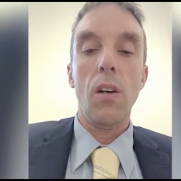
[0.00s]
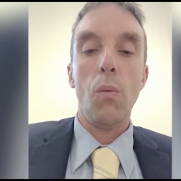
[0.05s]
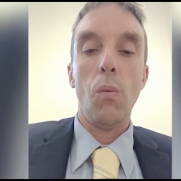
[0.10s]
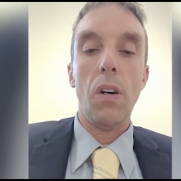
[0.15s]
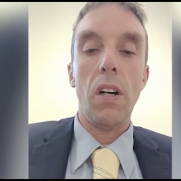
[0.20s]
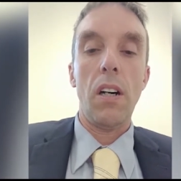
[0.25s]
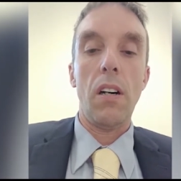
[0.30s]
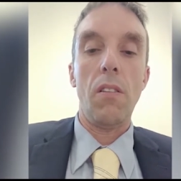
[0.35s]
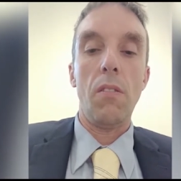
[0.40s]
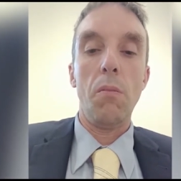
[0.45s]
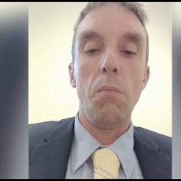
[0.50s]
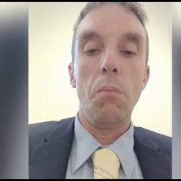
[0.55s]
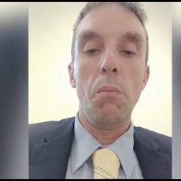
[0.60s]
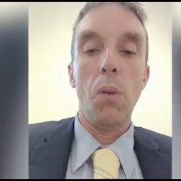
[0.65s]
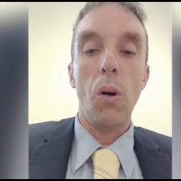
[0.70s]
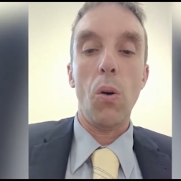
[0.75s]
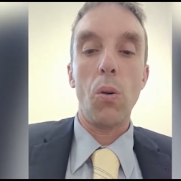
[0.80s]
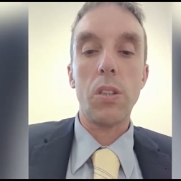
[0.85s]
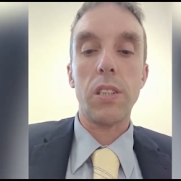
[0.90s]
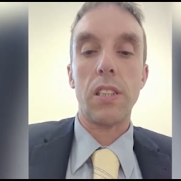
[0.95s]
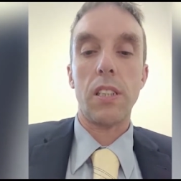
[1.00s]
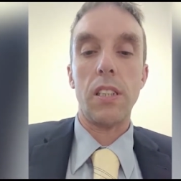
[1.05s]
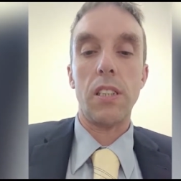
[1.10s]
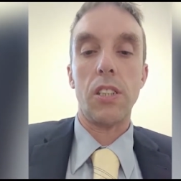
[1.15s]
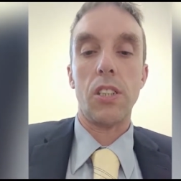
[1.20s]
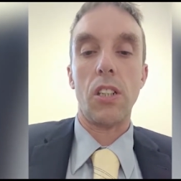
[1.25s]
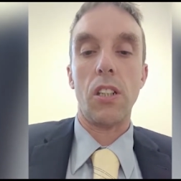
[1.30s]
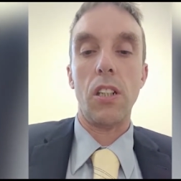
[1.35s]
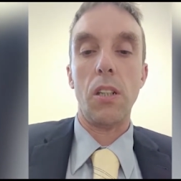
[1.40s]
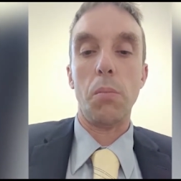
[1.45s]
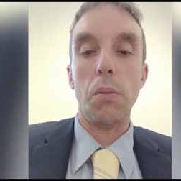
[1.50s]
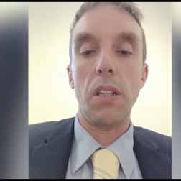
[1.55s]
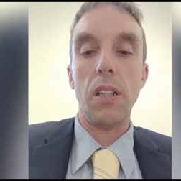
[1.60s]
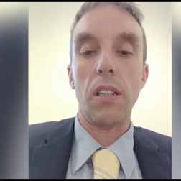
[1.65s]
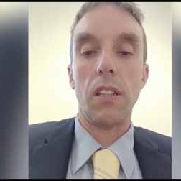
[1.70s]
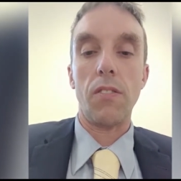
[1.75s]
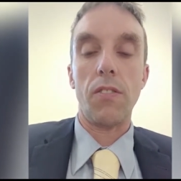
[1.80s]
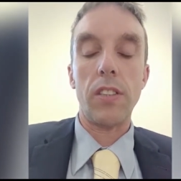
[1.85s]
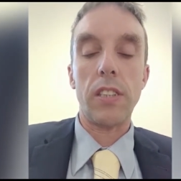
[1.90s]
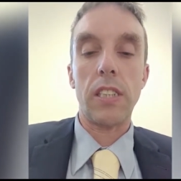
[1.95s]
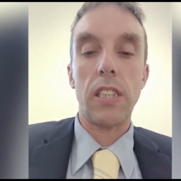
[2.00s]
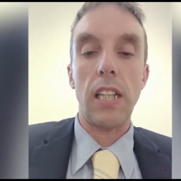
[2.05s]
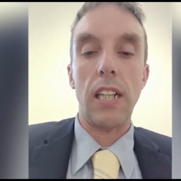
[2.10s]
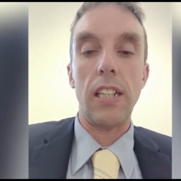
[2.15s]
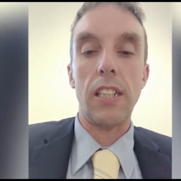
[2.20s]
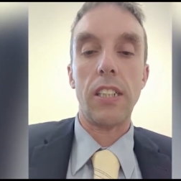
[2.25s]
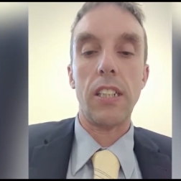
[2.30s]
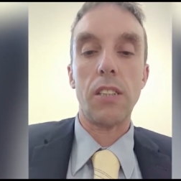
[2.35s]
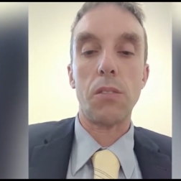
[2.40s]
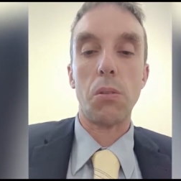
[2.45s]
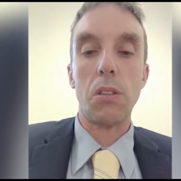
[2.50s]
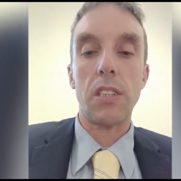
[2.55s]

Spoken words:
were most enjoyable. The facilities were